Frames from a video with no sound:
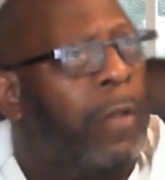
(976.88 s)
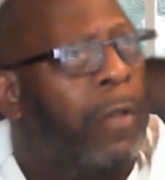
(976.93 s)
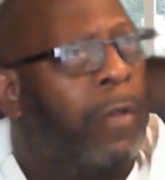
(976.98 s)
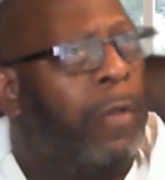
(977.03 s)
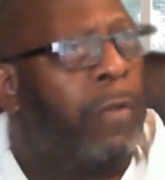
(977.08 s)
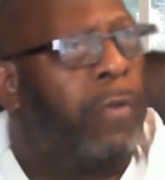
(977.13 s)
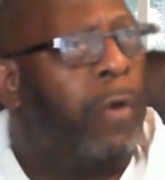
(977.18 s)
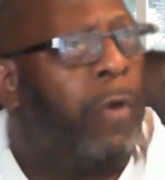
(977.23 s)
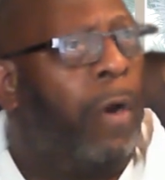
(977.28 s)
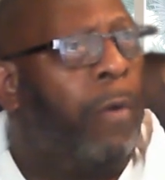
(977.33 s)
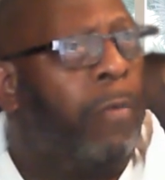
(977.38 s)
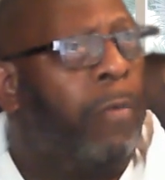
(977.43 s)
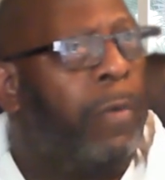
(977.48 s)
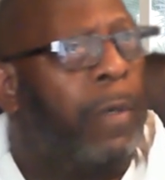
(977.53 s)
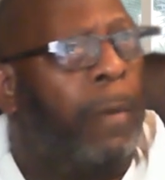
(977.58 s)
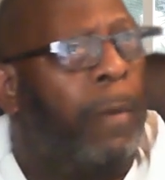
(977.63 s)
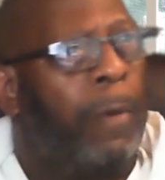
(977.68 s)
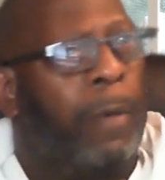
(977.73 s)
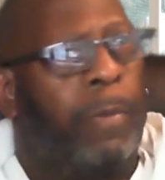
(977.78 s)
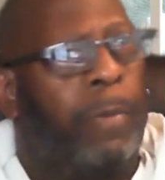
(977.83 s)
The third one,
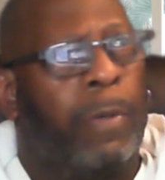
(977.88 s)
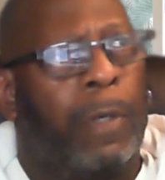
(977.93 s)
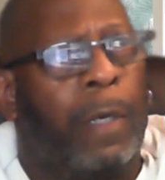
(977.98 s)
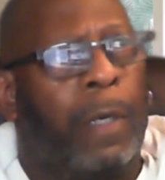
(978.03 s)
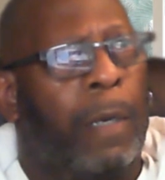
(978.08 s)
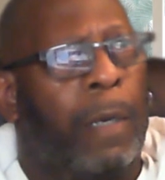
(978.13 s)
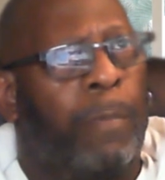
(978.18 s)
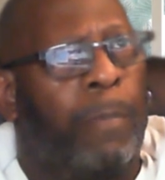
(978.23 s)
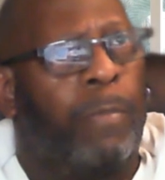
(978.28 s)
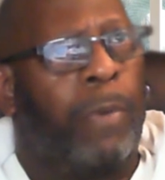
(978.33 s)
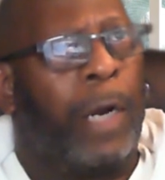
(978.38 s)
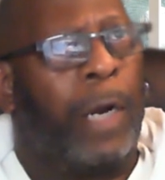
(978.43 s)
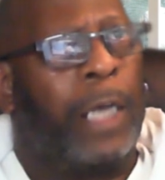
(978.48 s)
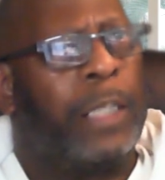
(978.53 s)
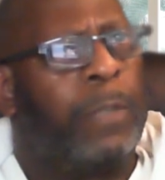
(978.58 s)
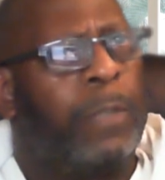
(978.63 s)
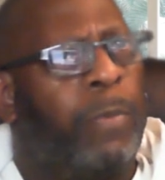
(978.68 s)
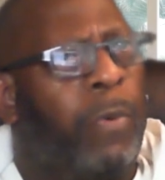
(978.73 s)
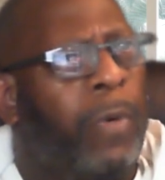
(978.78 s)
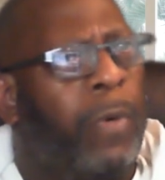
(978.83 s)
I want to put a
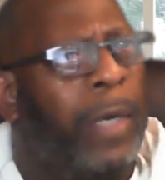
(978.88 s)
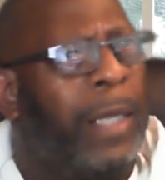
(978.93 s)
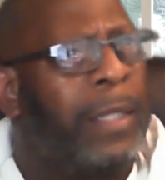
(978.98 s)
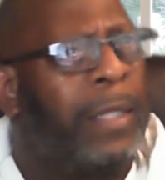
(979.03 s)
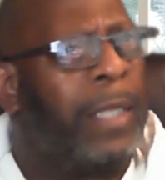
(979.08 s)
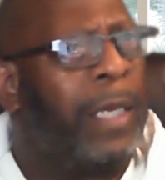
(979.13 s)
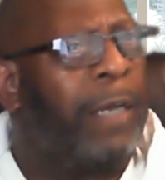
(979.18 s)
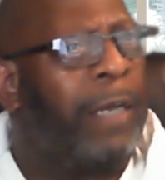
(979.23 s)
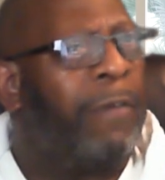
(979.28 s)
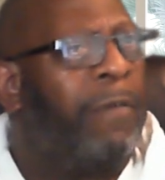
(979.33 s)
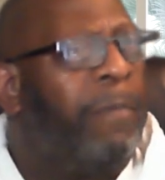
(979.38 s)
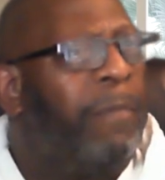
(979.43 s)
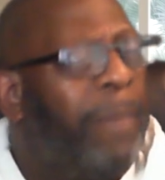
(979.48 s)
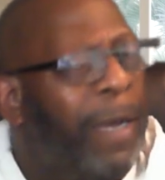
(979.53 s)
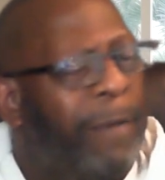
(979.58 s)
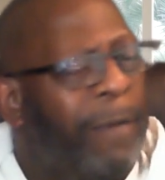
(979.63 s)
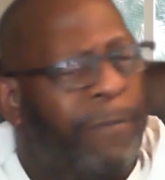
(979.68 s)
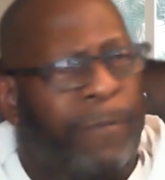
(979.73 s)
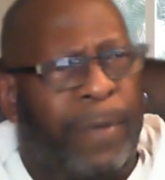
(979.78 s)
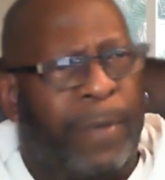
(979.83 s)
price point, I think, of
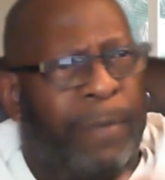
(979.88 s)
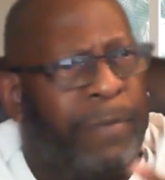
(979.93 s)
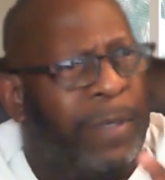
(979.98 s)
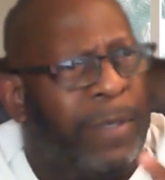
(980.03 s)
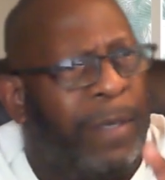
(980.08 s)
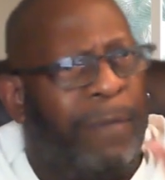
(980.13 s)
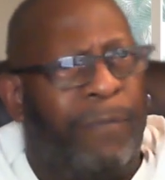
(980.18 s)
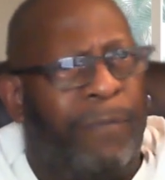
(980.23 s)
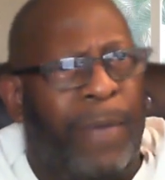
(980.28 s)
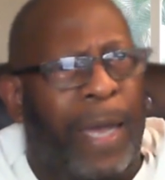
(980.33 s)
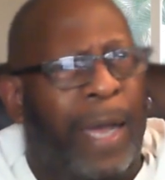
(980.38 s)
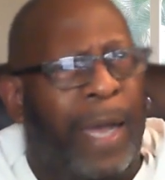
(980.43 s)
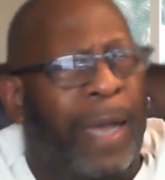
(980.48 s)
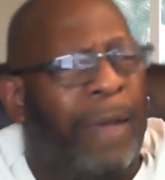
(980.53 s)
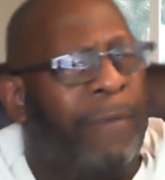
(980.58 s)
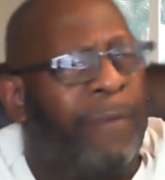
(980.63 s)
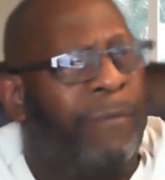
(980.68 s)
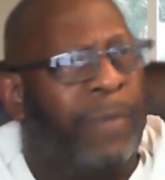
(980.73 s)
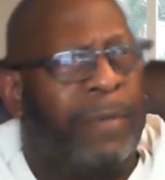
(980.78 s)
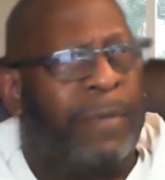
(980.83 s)
about $55,
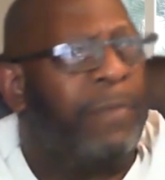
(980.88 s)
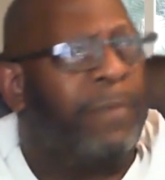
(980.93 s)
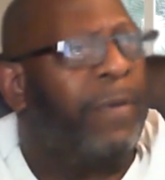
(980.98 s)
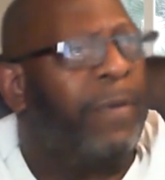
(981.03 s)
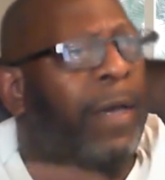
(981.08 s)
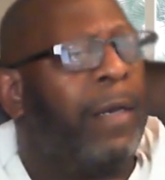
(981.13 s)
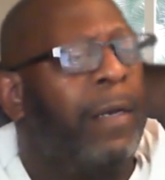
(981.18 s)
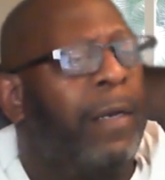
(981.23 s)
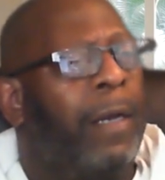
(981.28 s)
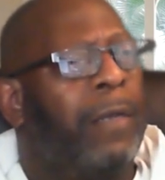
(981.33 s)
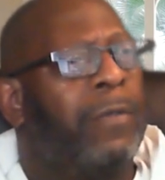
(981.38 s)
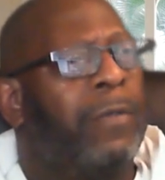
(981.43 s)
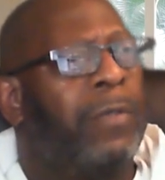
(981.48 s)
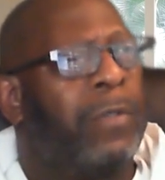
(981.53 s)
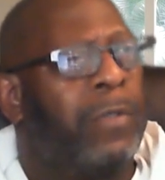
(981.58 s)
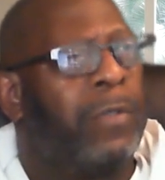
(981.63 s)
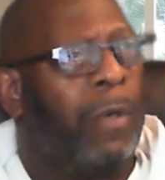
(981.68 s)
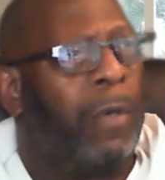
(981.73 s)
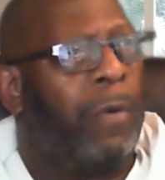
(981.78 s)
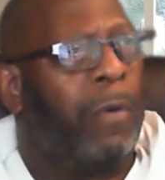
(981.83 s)
$55 or
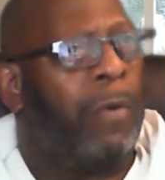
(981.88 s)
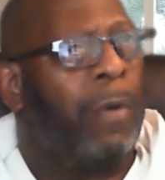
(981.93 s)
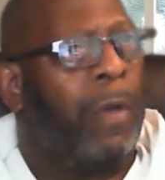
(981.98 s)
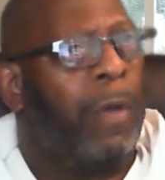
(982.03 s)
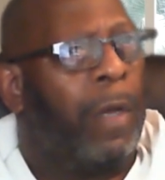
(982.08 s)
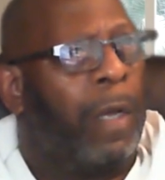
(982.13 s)
so.